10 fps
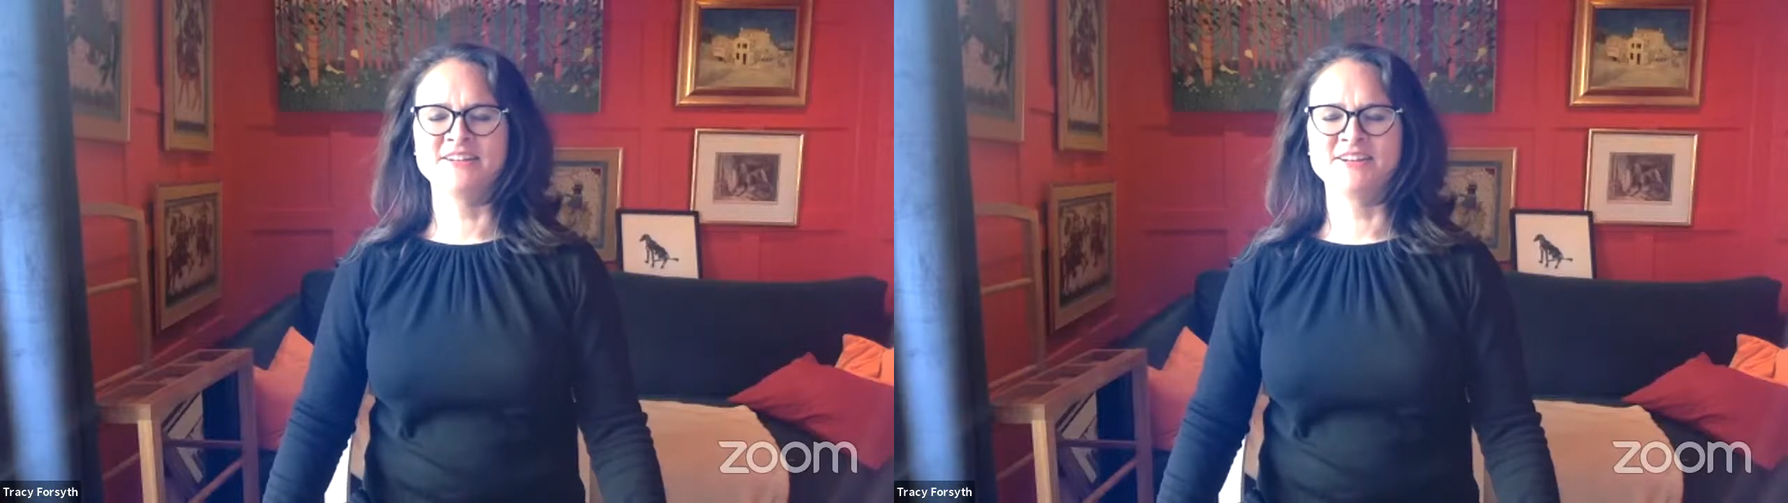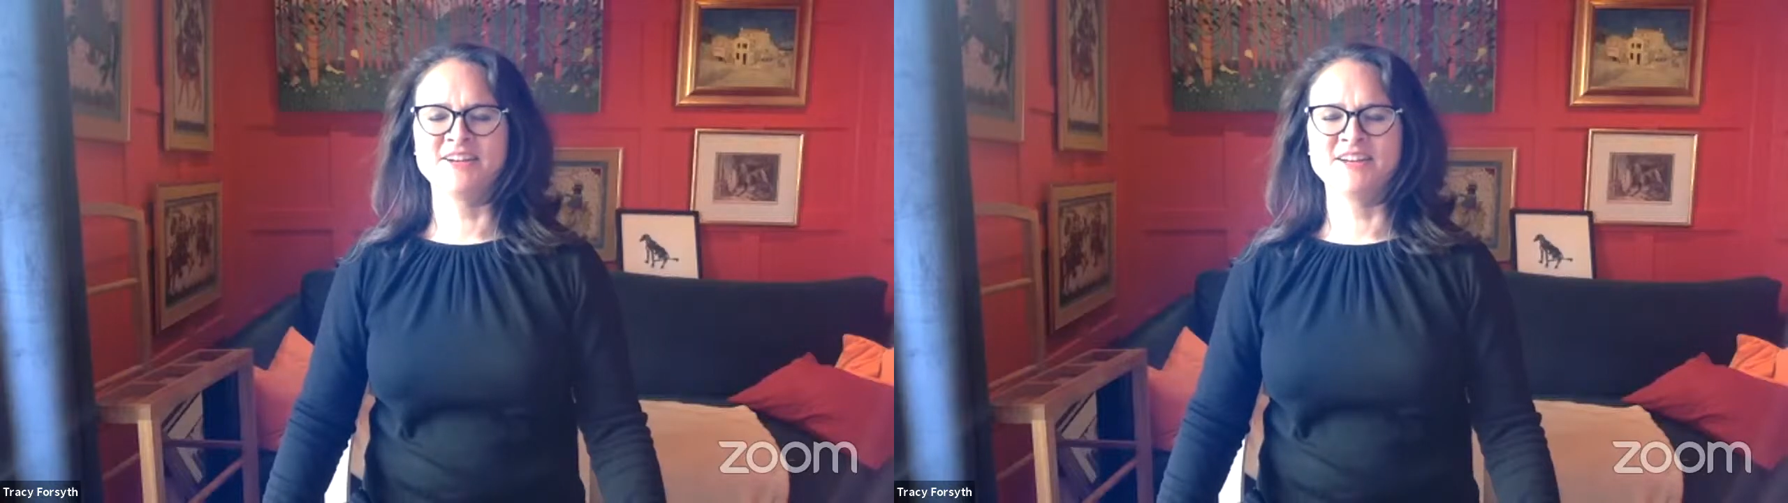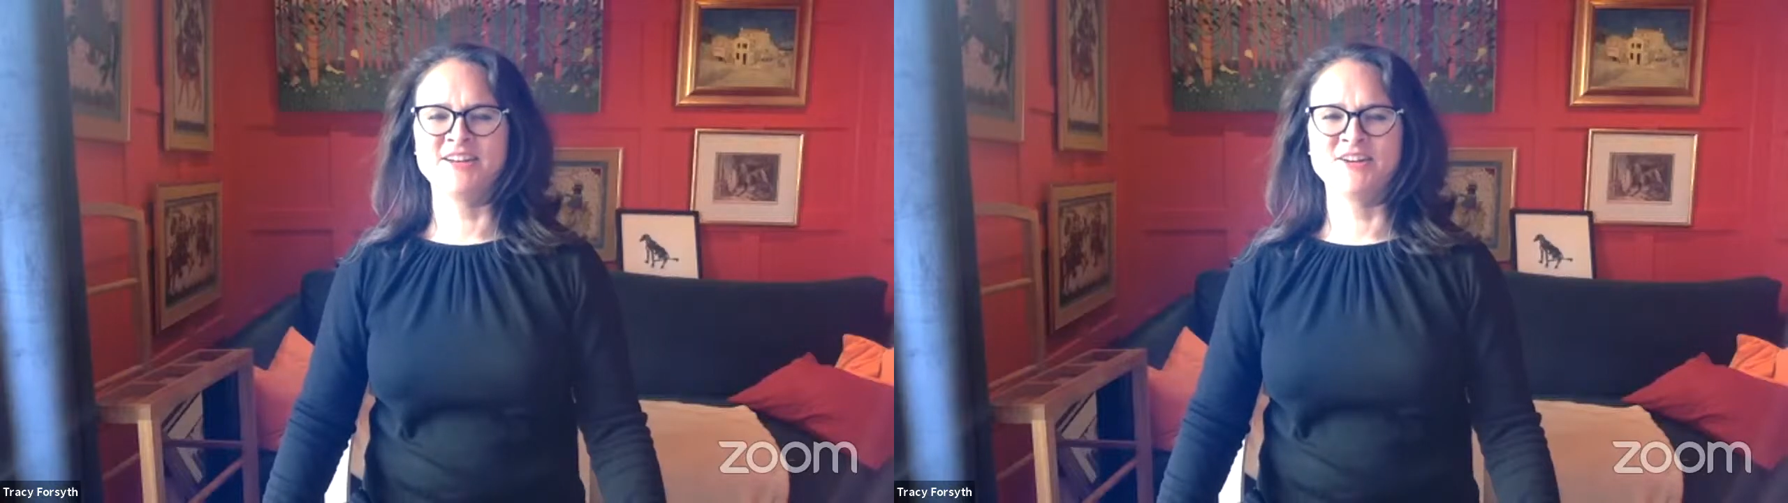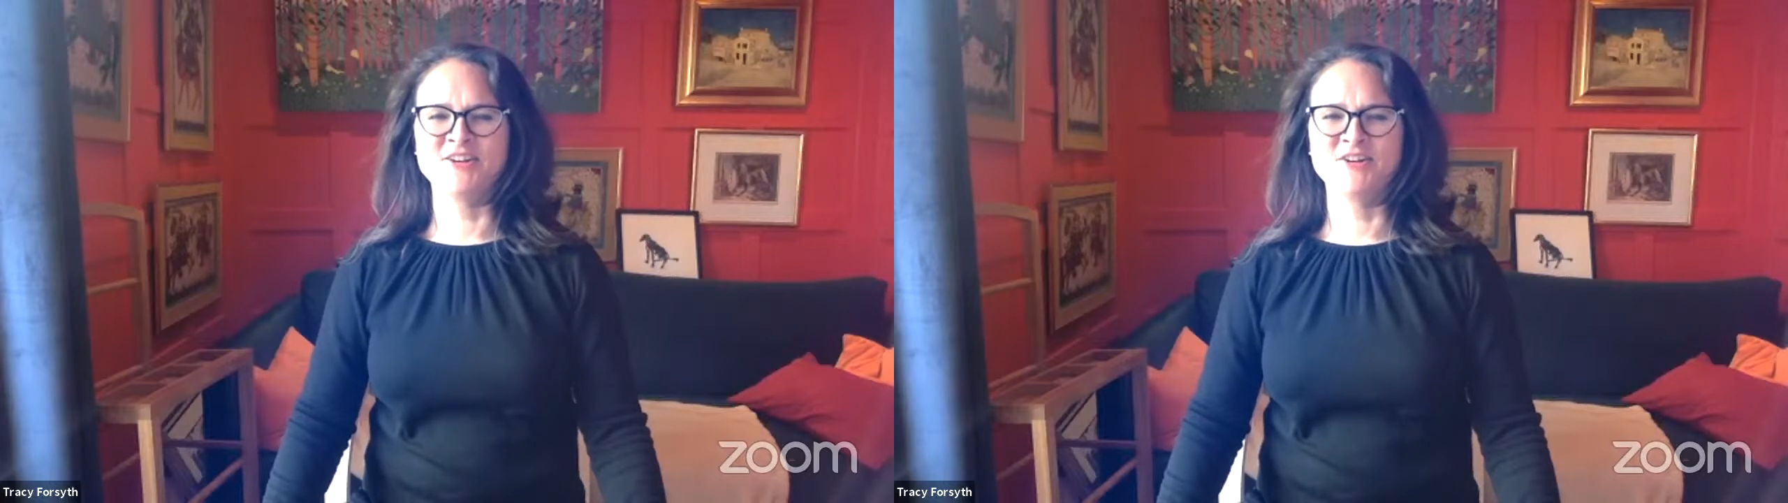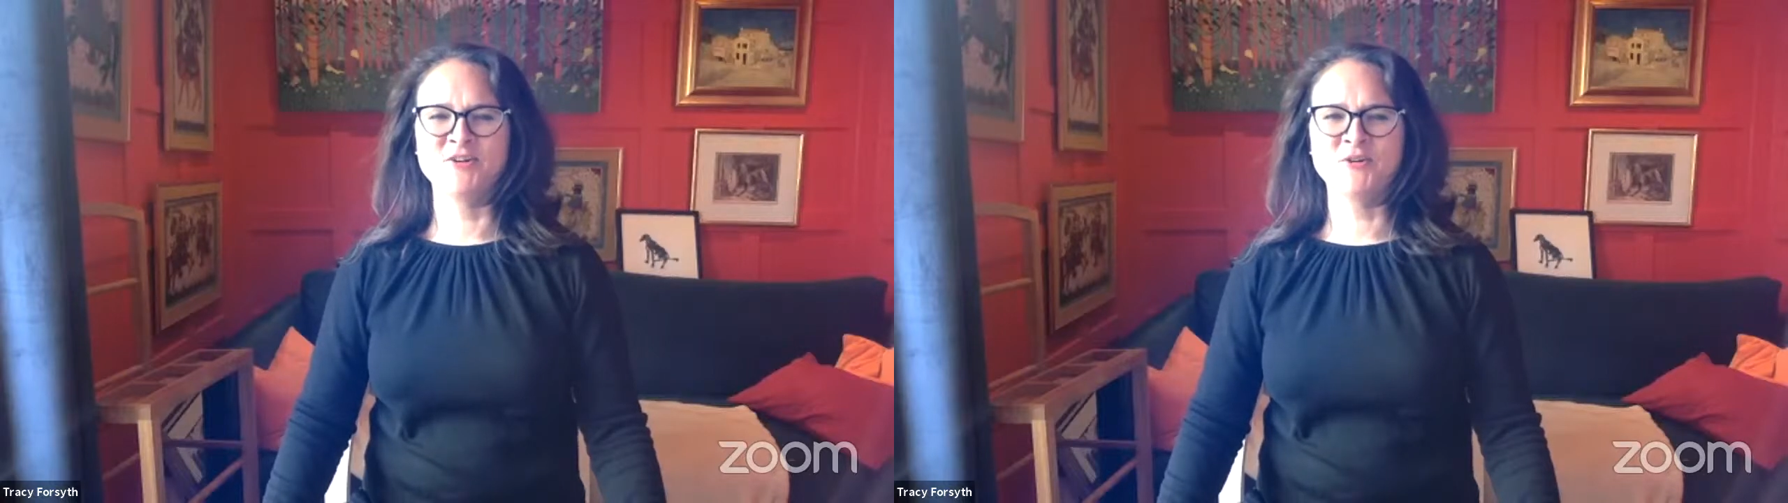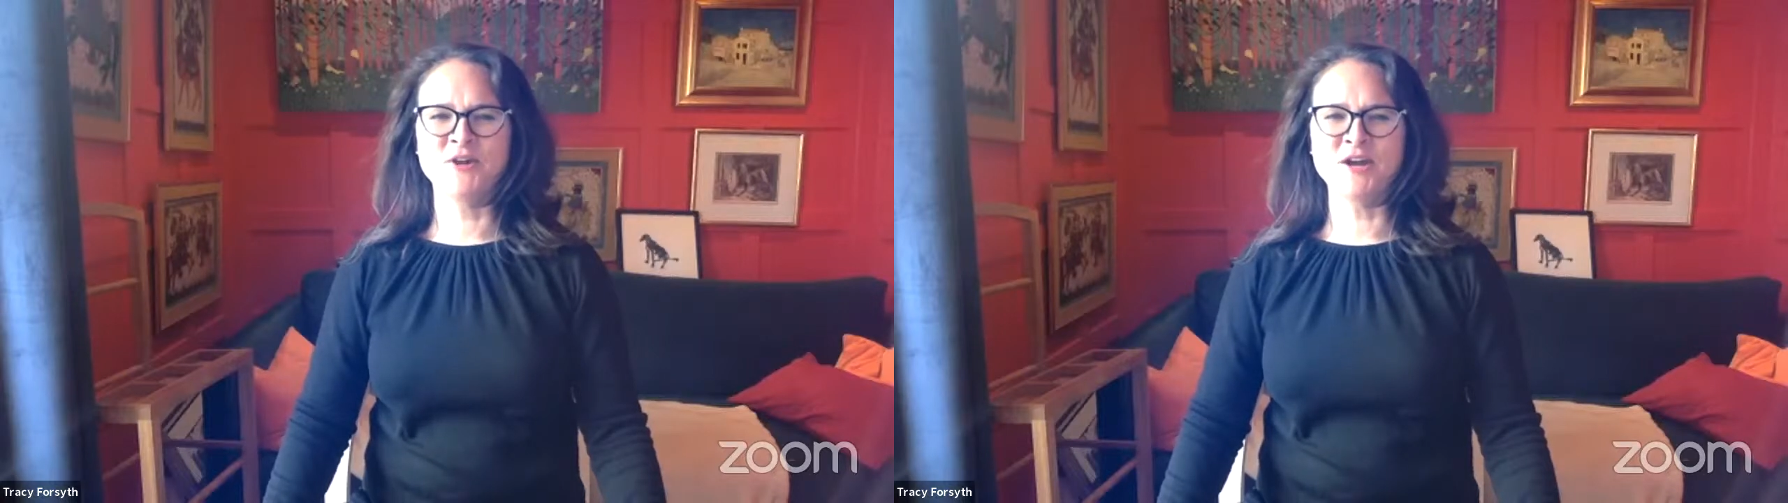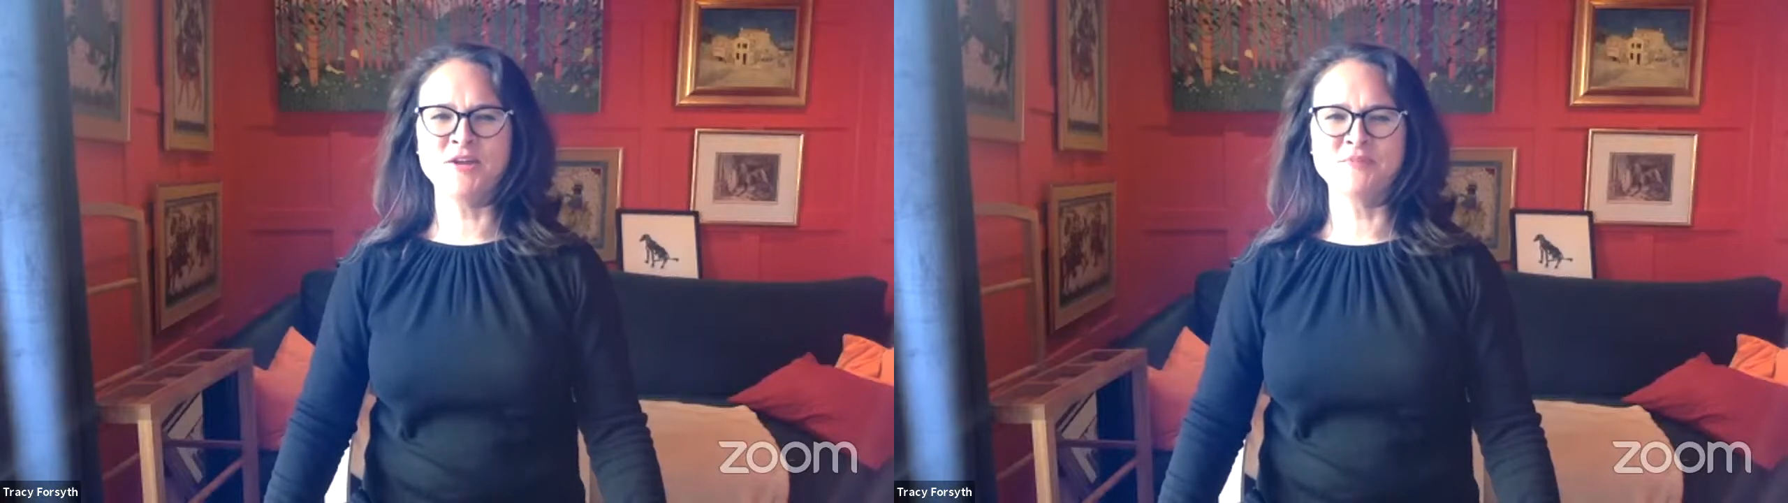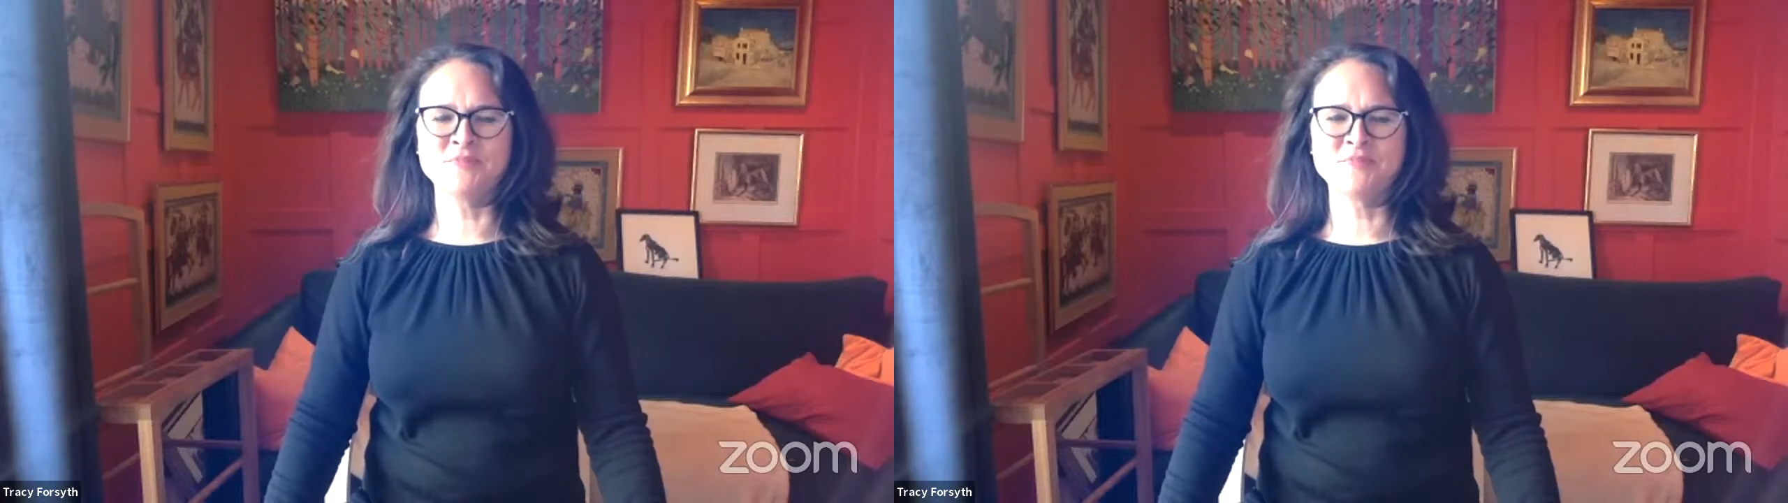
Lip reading: Okay, all right.